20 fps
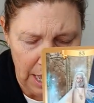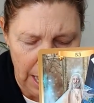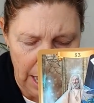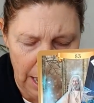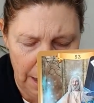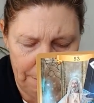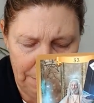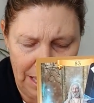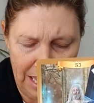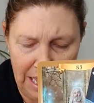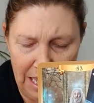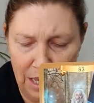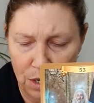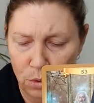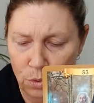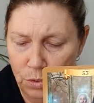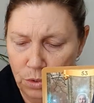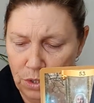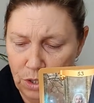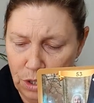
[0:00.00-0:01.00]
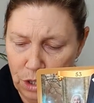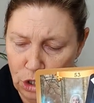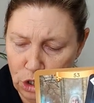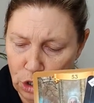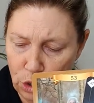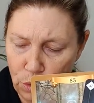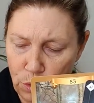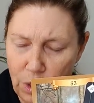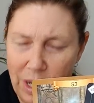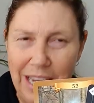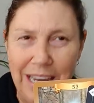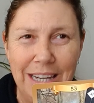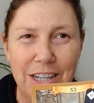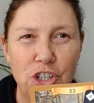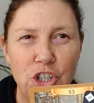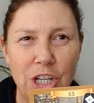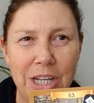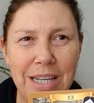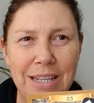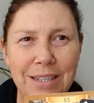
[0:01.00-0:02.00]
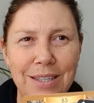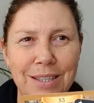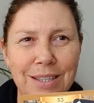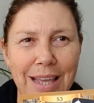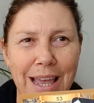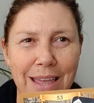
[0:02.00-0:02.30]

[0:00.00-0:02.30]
um, heals the two energies.